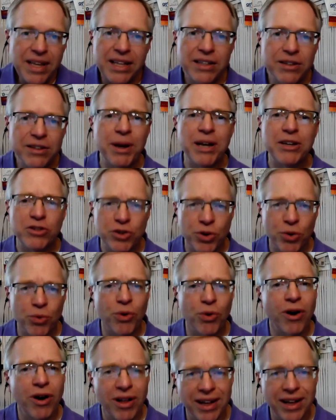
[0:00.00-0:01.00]
to make sure
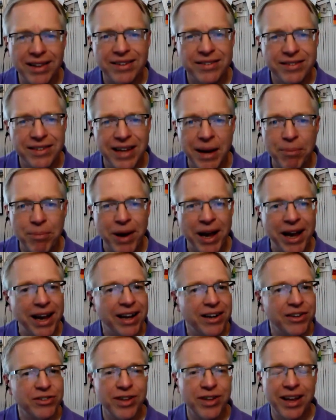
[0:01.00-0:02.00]
we're all on the same
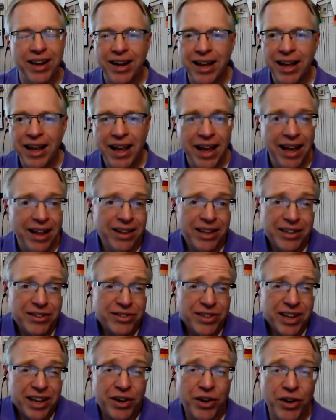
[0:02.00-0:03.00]
page, that and like you said,